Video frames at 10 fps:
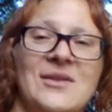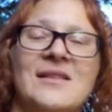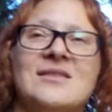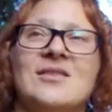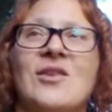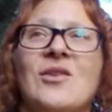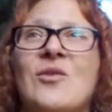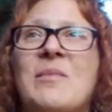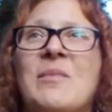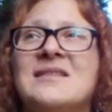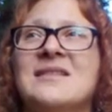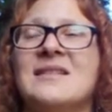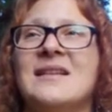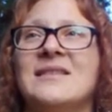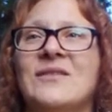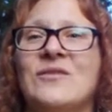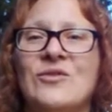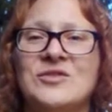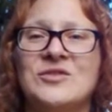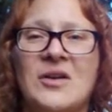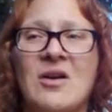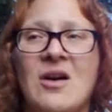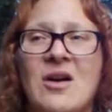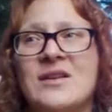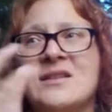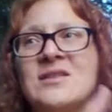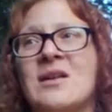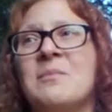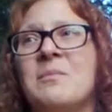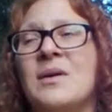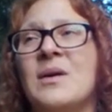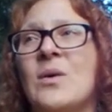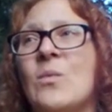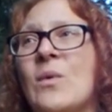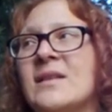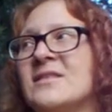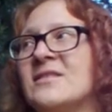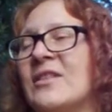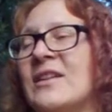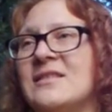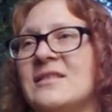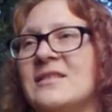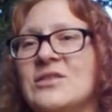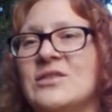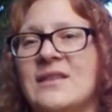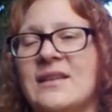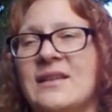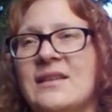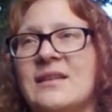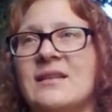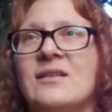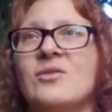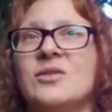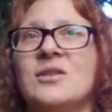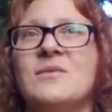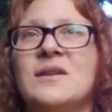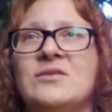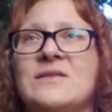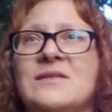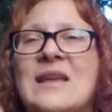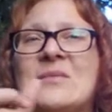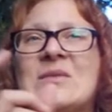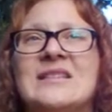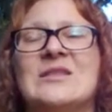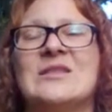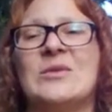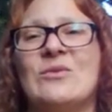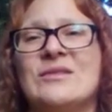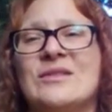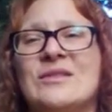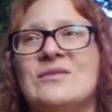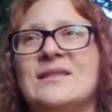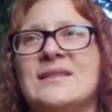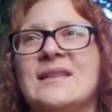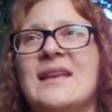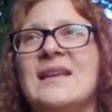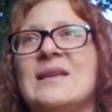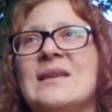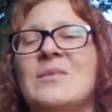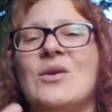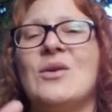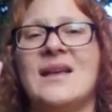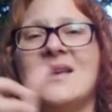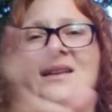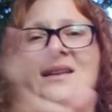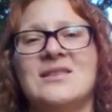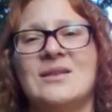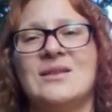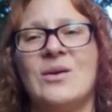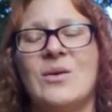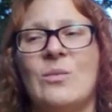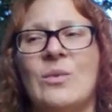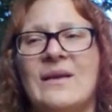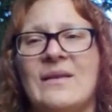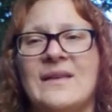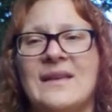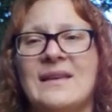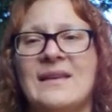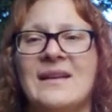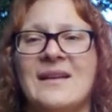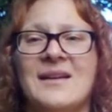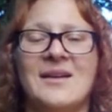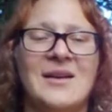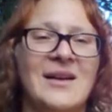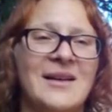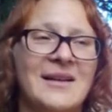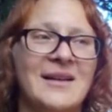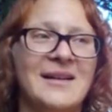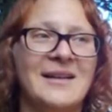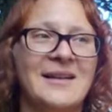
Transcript: so basically the first recovery dump went straight into the, not only to the same disk, but also to the same location where the uh,